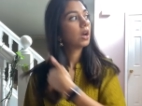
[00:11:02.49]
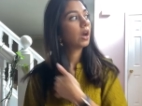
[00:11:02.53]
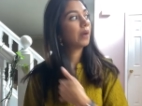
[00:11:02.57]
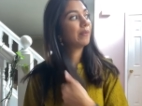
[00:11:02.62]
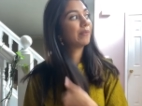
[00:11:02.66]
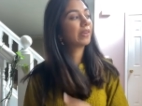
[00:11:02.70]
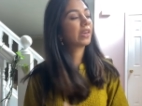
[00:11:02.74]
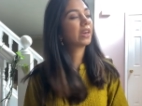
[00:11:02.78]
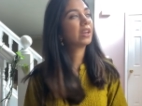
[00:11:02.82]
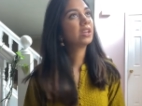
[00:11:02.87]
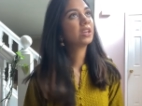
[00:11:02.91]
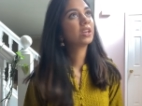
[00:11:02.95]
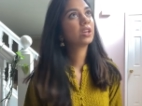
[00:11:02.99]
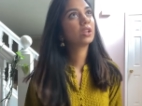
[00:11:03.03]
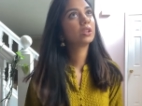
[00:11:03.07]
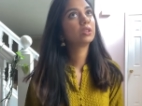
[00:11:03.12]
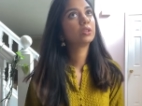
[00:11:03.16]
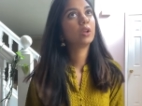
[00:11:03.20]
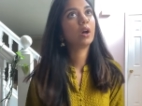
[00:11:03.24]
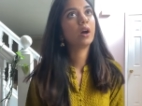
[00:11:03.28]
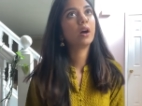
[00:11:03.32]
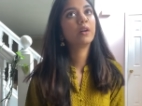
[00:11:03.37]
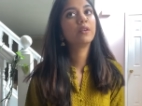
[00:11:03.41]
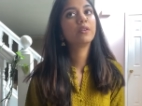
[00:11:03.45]
I'm getting a
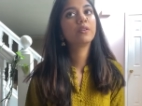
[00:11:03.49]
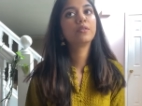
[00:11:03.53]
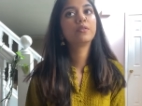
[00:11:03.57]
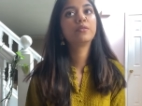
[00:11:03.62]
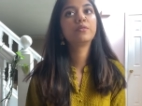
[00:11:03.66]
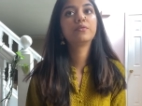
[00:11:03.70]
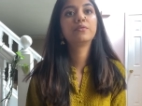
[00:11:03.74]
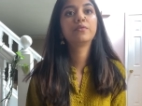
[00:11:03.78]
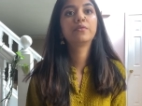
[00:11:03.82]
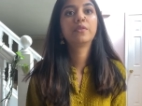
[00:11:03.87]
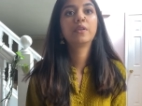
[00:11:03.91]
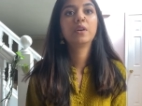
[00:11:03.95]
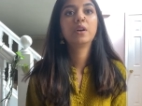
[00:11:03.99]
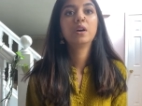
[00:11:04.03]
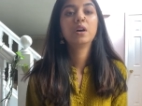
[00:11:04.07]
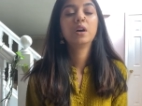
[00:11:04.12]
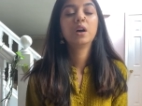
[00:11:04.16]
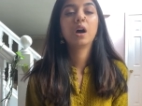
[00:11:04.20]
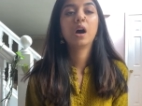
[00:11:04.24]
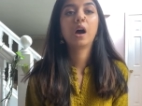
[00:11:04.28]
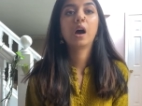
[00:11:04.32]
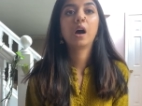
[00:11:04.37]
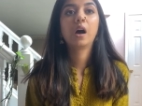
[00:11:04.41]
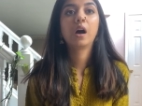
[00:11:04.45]
lot of
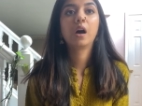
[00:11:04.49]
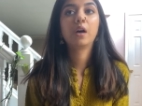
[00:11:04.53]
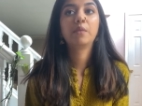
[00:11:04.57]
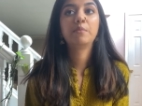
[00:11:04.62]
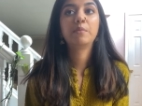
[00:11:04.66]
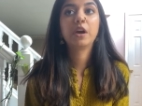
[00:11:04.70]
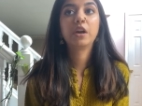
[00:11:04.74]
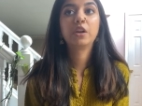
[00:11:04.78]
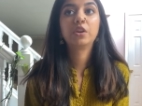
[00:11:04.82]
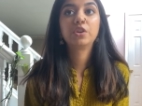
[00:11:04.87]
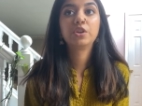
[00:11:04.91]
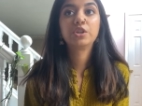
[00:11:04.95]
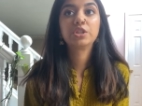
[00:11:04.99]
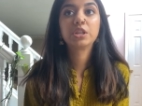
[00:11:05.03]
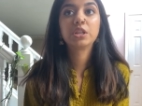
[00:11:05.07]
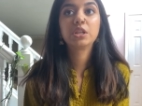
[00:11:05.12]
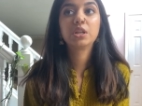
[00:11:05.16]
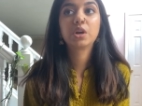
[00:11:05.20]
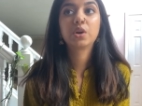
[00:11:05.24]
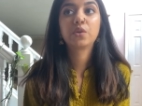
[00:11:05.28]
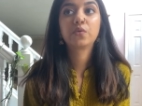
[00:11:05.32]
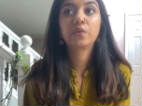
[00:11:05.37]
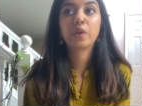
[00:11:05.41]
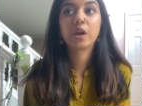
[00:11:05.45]

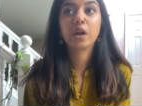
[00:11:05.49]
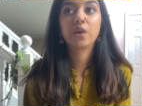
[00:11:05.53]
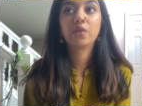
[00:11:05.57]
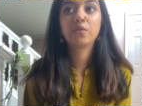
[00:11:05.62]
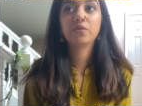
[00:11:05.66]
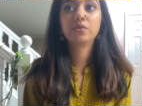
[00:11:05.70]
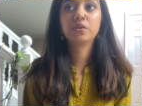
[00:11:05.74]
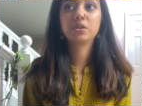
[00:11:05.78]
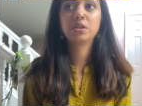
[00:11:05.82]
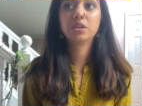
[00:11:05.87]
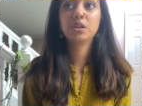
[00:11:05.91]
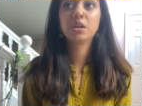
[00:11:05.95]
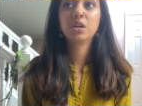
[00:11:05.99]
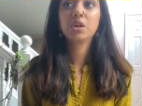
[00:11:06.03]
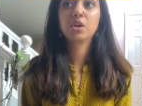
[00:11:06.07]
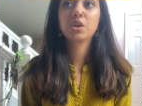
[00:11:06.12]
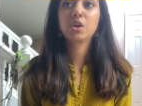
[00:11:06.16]
energy around